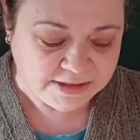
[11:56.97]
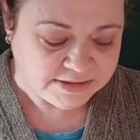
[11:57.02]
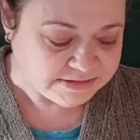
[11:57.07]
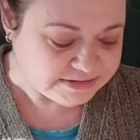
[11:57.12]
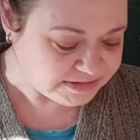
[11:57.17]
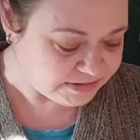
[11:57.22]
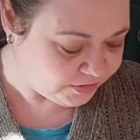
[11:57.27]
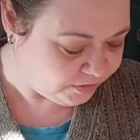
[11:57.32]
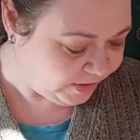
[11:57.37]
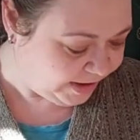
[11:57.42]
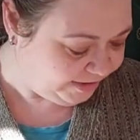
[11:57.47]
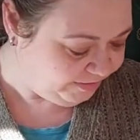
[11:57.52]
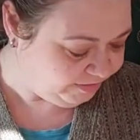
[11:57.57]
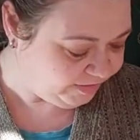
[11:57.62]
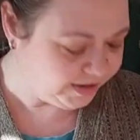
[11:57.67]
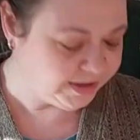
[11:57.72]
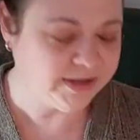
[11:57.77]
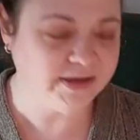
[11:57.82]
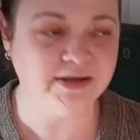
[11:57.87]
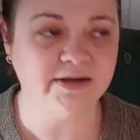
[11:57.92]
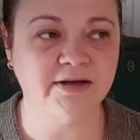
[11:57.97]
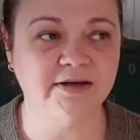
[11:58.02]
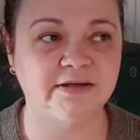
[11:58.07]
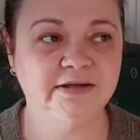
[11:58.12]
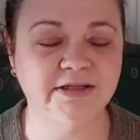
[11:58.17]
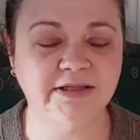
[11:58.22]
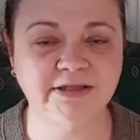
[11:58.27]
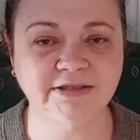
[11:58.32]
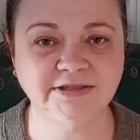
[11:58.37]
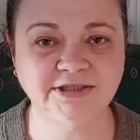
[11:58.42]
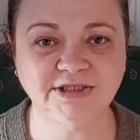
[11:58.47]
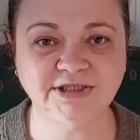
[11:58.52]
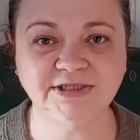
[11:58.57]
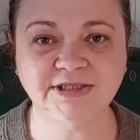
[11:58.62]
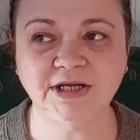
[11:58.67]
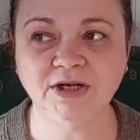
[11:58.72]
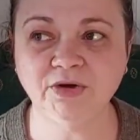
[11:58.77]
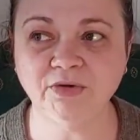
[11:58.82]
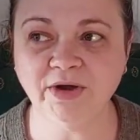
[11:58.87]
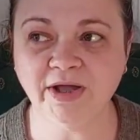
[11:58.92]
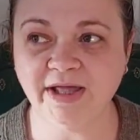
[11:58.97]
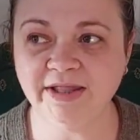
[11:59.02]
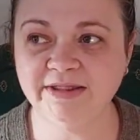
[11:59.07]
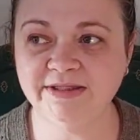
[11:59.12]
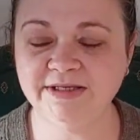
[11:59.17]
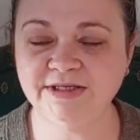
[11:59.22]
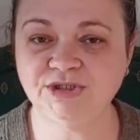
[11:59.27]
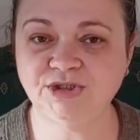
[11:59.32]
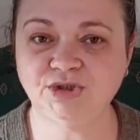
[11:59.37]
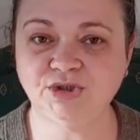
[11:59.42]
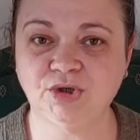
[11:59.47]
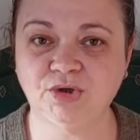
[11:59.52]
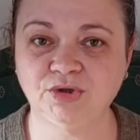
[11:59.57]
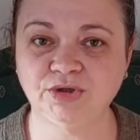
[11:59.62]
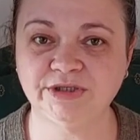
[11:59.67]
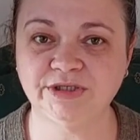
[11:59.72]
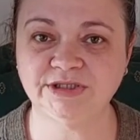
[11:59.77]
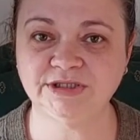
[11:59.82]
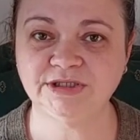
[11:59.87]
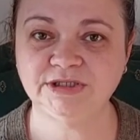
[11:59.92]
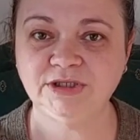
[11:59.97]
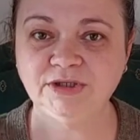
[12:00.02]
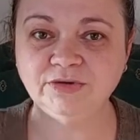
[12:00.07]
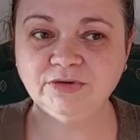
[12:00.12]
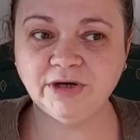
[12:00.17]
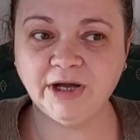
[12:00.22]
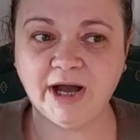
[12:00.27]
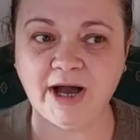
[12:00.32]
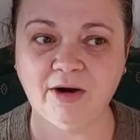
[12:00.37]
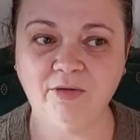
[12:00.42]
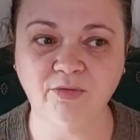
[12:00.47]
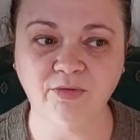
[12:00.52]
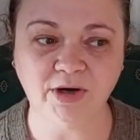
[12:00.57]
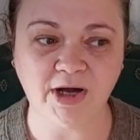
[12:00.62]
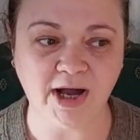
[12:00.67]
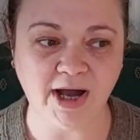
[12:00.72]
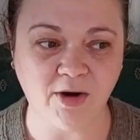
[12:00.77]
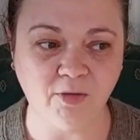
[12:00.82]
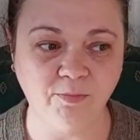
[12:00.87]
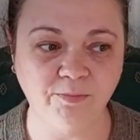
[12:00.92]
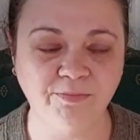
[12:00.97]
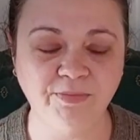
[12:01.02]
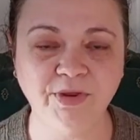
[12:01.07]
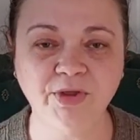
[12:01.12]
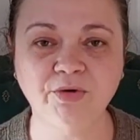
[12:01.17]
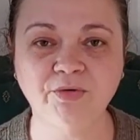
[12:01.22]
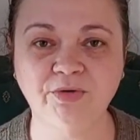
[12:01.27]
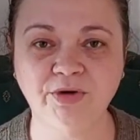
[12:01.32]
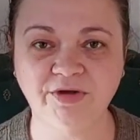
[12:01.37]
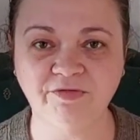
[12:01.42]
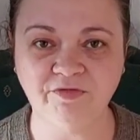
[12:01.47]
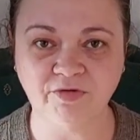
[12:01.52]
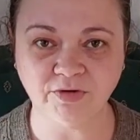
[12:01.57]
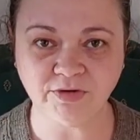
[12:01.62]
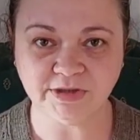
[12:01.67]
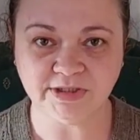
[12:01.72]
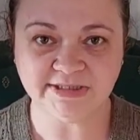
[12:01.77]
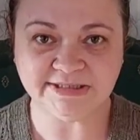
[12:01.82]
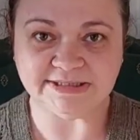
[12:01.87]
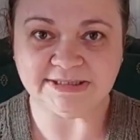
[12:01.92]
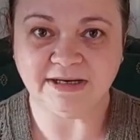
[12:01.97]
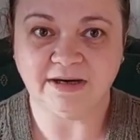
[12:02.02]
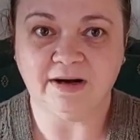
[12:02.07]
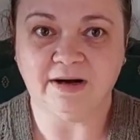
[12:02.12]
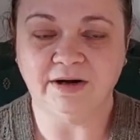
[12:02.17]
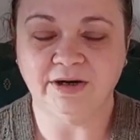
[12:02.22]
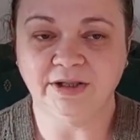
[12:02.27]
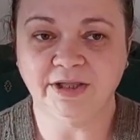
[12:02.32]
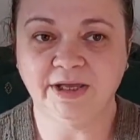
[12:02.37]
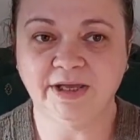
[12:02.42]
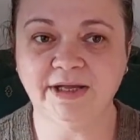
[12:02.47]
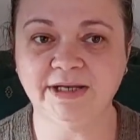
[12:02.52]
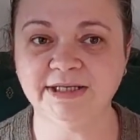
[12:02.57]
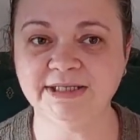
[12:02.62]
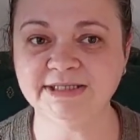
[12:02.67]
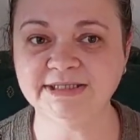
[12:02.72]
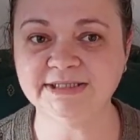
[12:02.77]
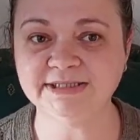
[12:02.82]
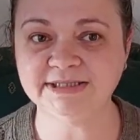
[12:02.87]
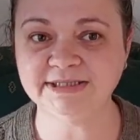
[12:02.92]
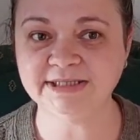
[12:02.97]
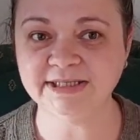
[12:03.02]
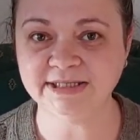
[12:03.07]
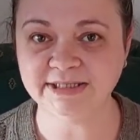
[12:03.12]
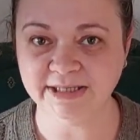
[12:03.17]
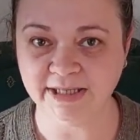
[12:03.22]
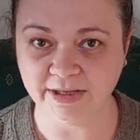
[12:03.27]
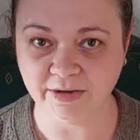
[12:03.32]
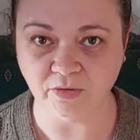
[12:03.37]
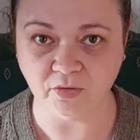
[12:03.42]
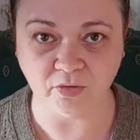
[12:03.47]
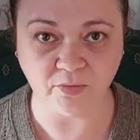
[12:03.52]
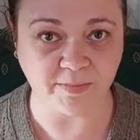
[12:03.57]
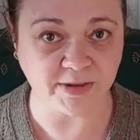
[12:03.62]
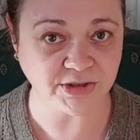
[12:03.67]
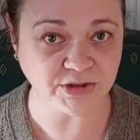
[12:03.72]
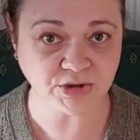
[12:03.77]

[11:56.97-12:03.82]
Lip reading: So I think just look at these shoulders. Look how beautiful this cardigan is sitting on my